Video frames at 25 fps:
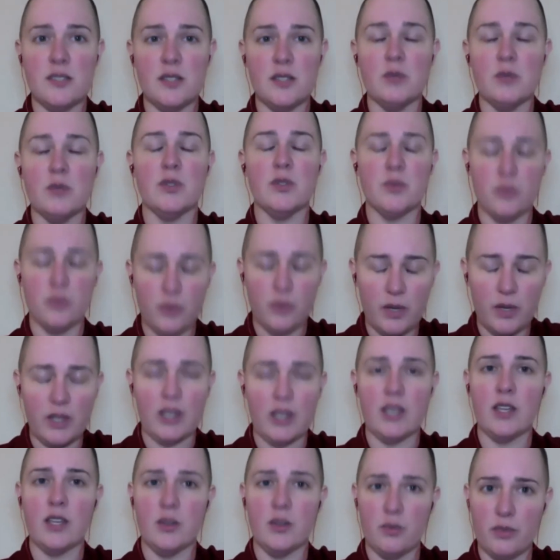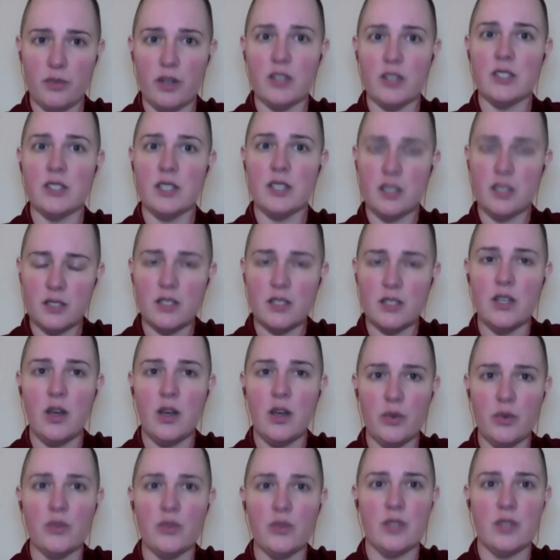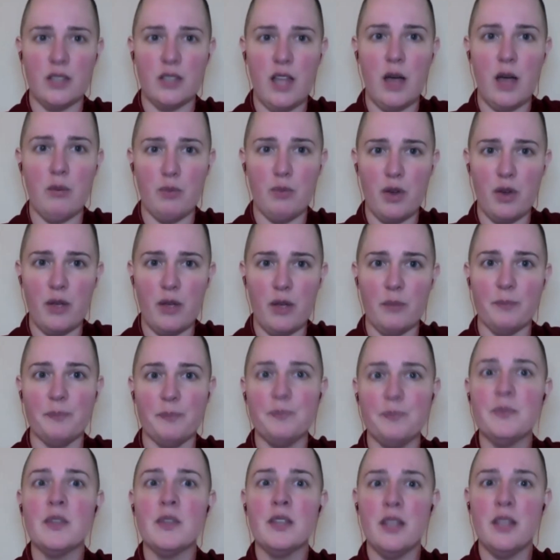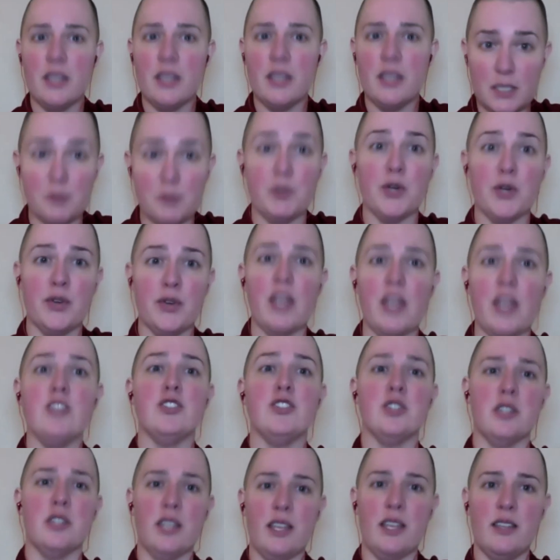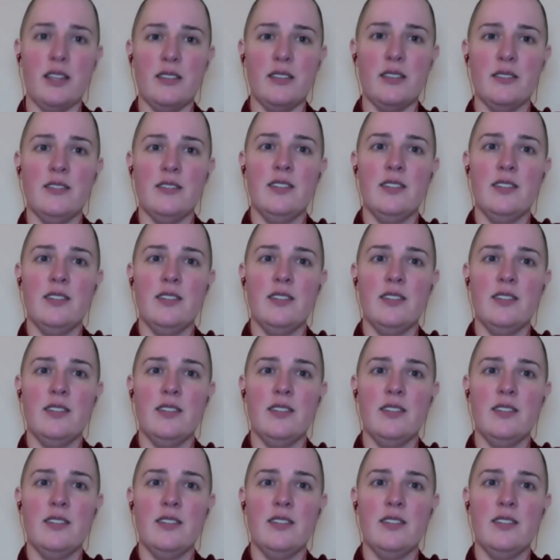It was really confronting to go through the Lam Rim experientially,